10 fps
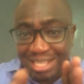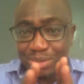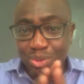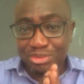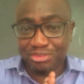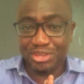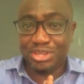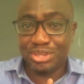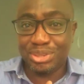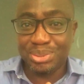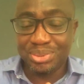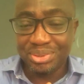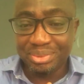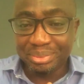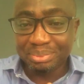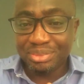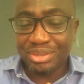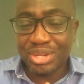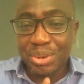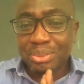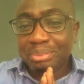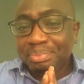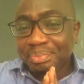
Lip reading: That is what fits you. So,